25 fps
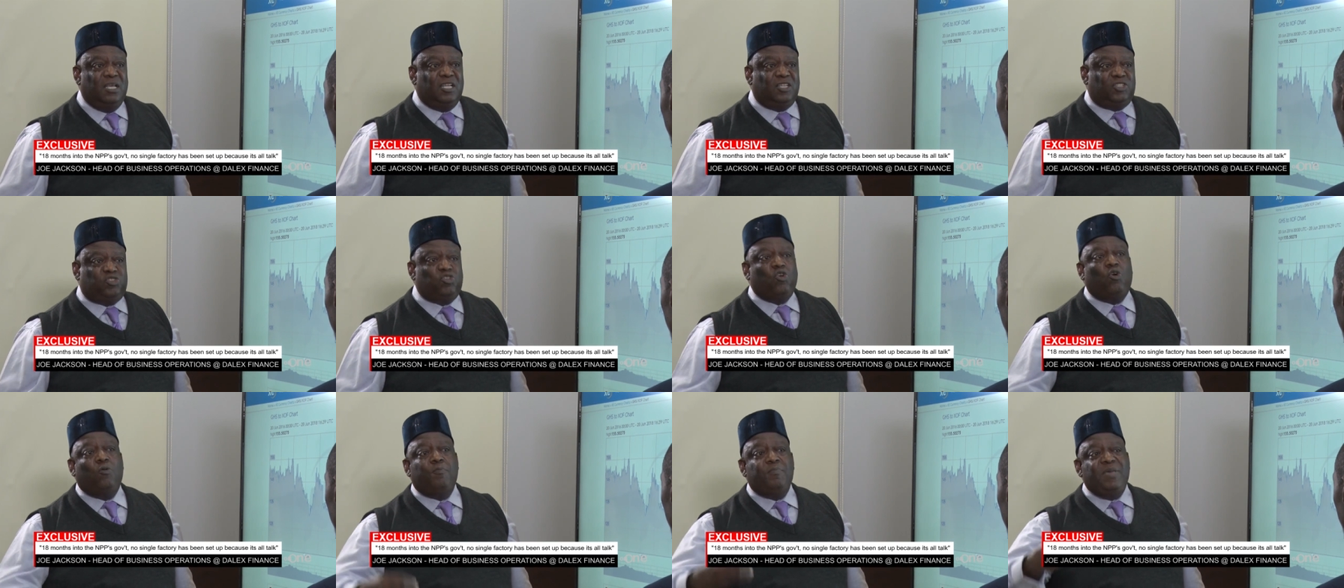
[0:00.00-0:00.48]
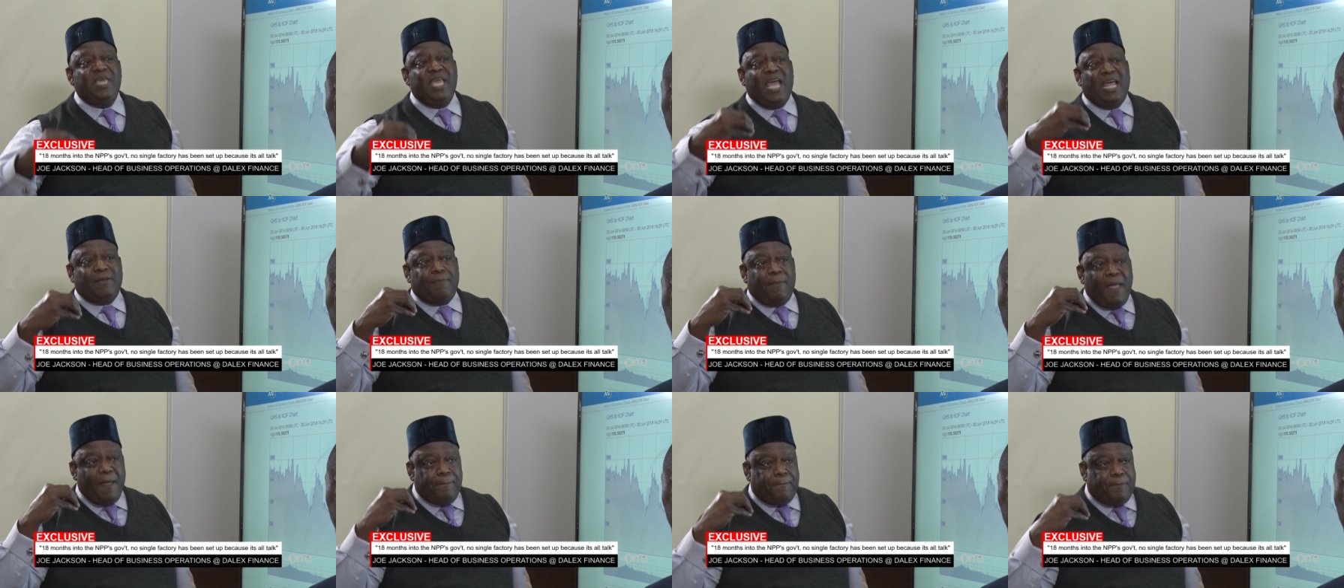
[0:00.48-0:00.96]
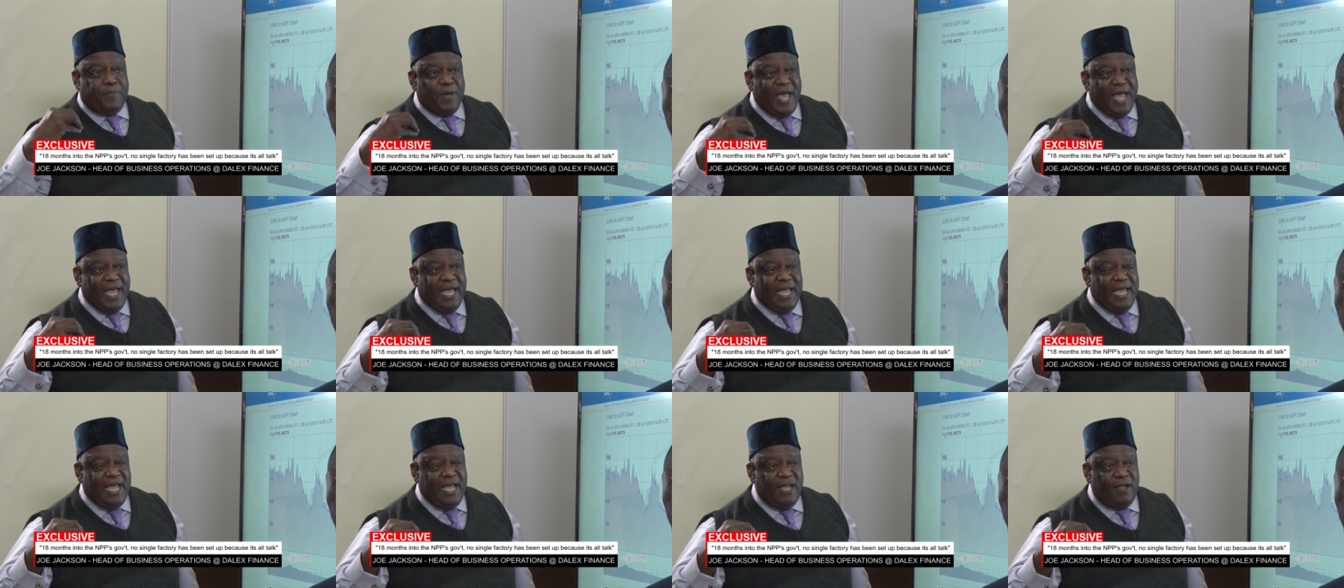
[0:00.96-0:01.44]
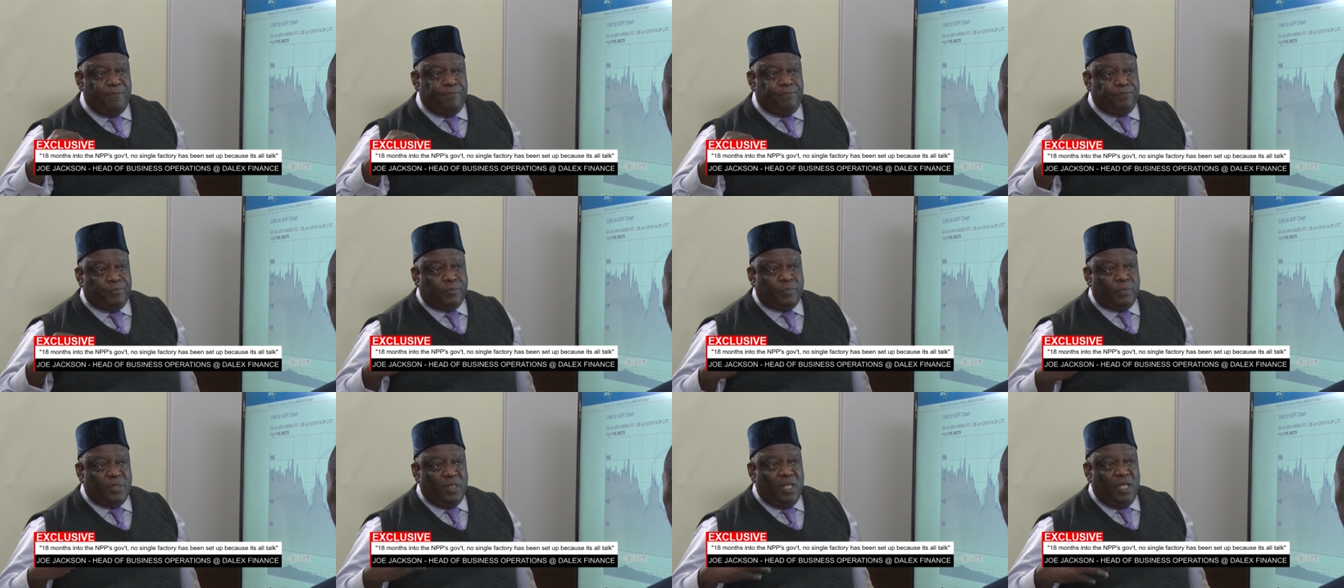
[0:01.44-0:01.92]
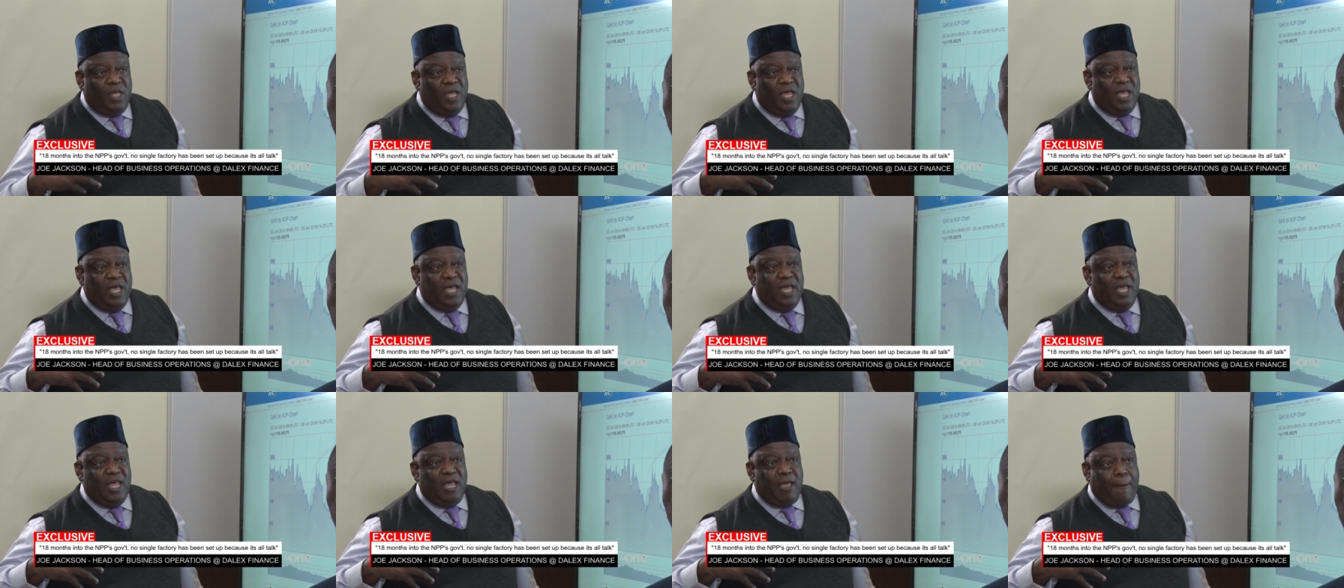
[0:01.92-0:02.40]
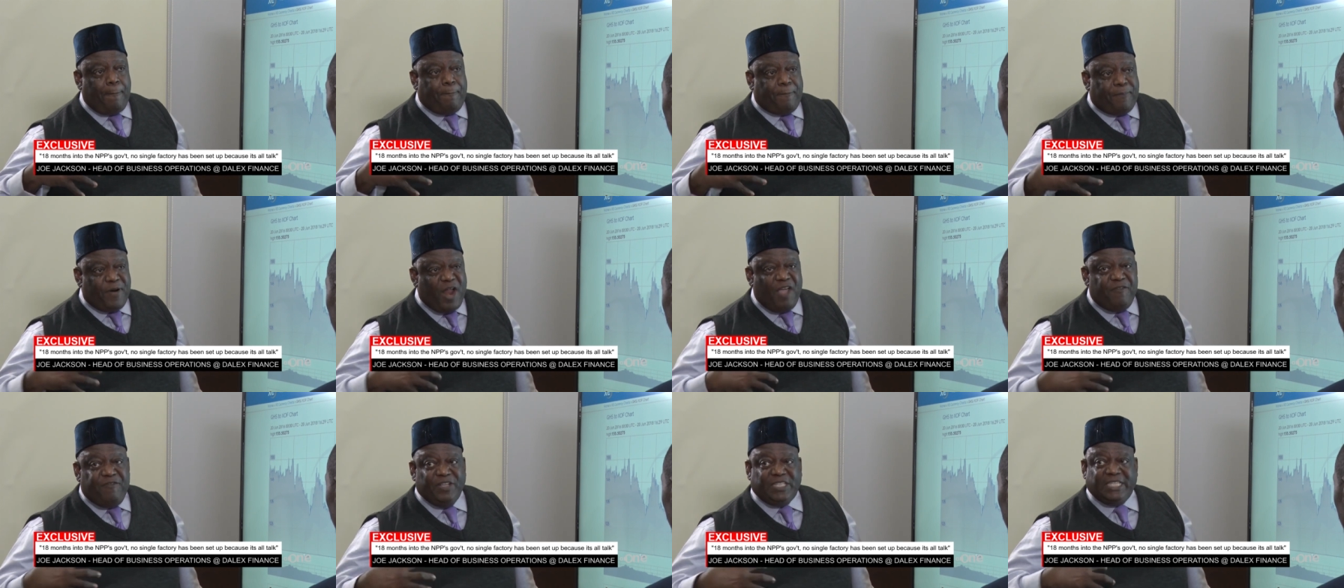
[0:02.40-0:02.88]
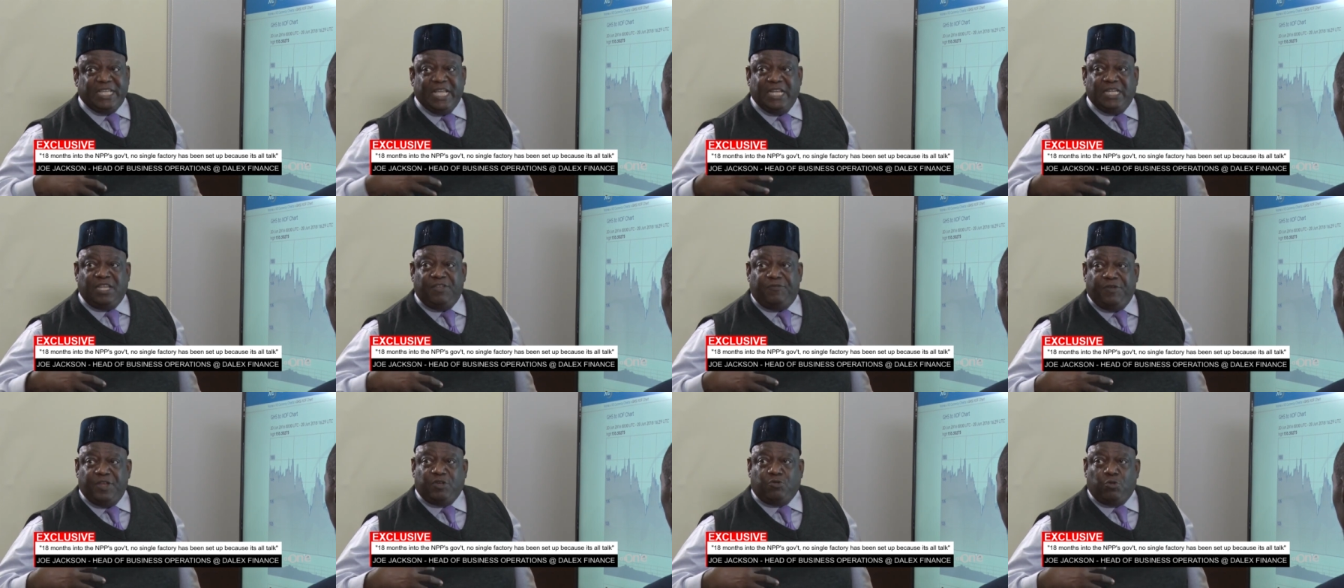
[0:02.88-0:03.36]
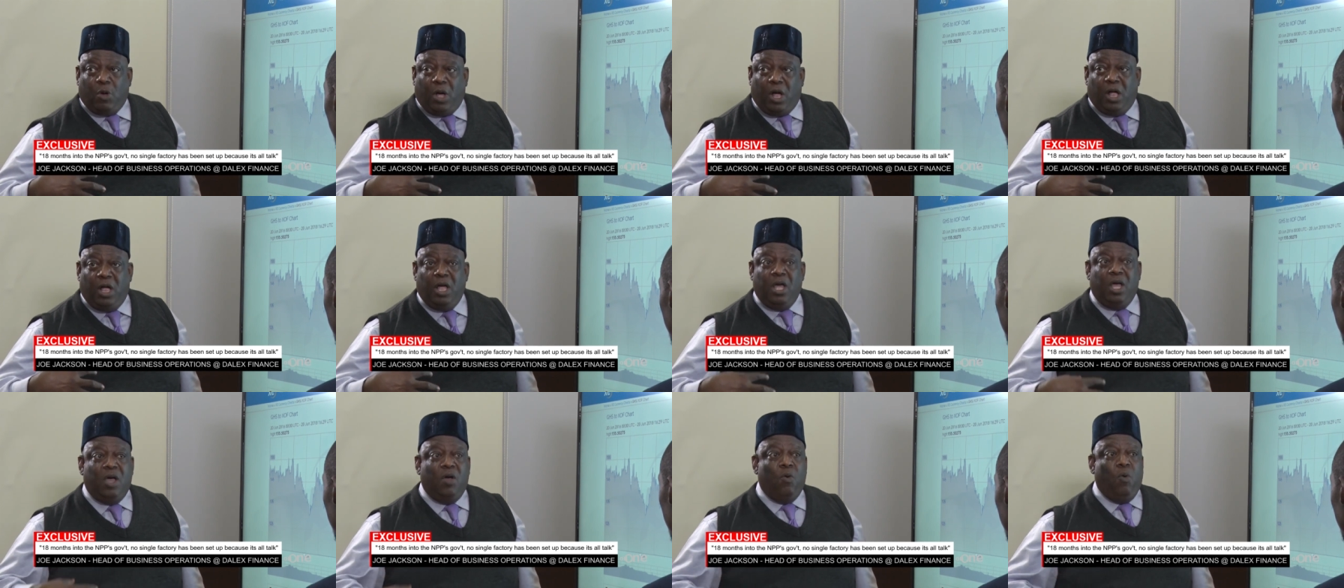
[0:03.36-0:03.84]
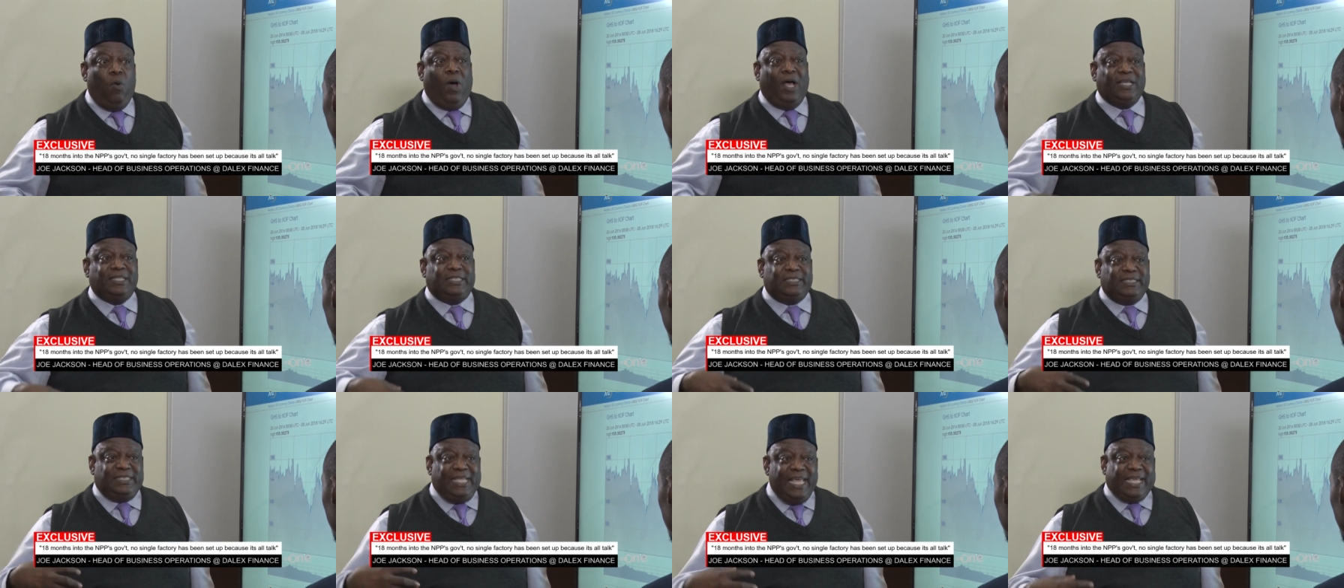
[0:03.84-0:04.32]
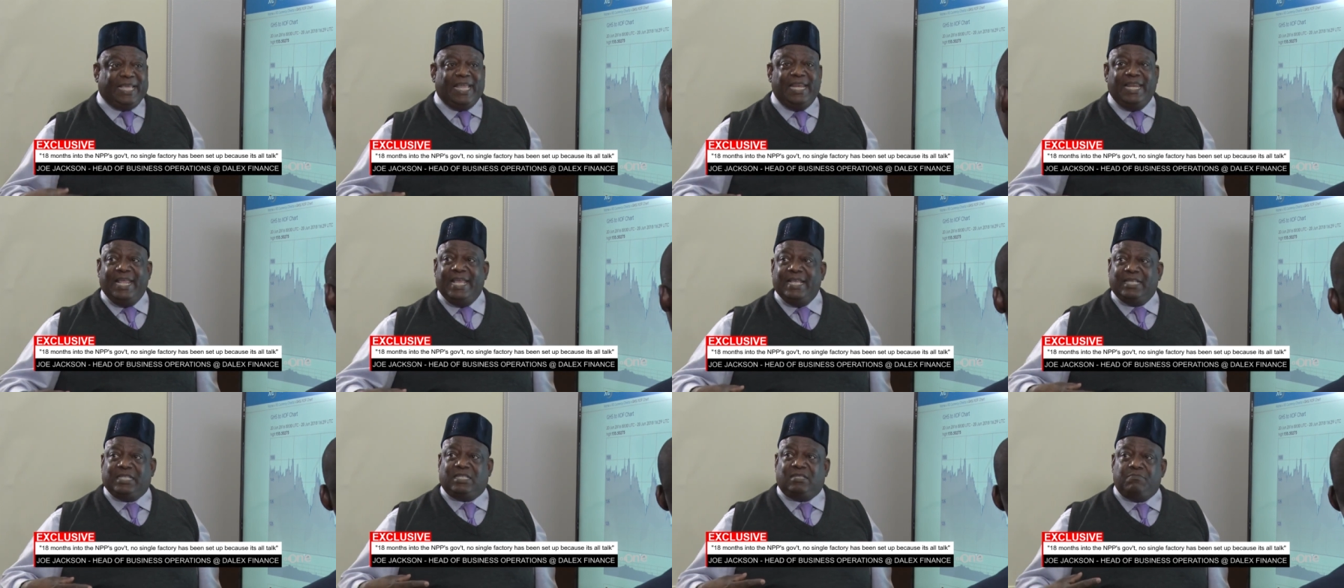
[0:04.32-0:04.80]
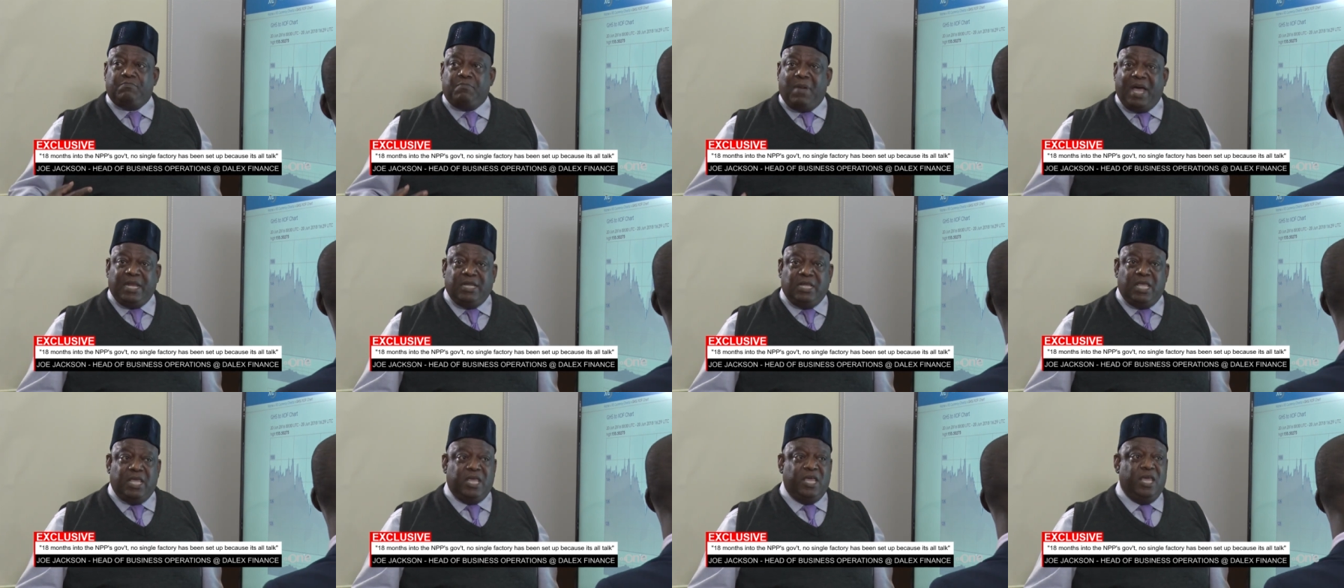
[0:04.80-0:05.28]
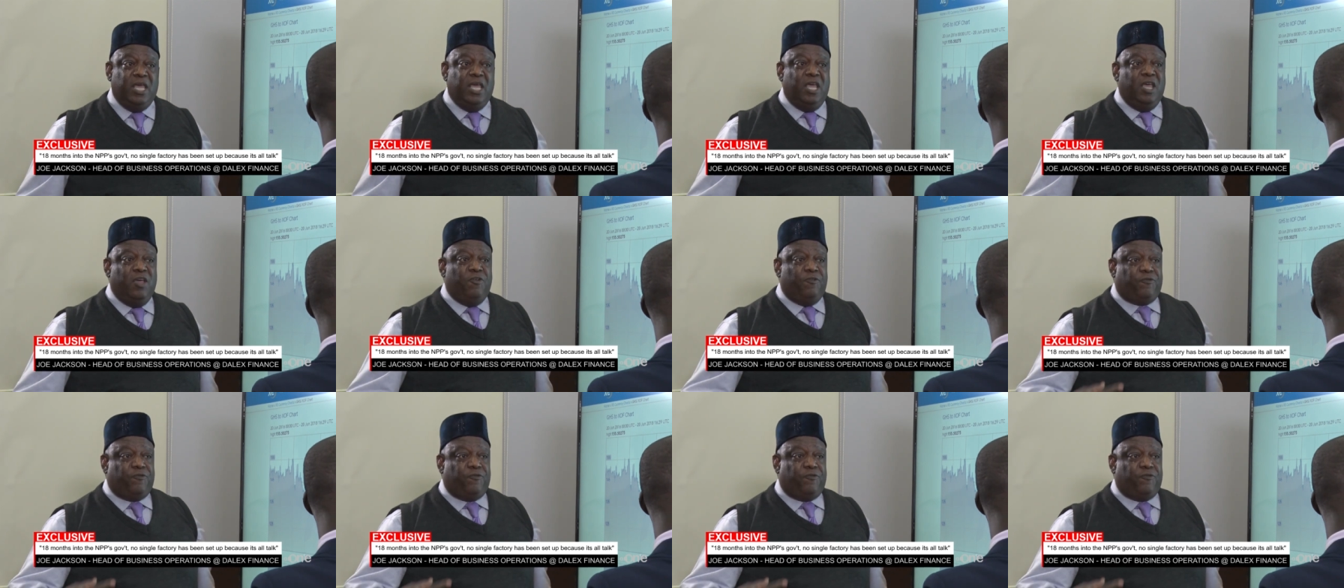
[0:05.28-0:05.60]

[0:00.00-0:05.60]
Show me a private individual who has taken his money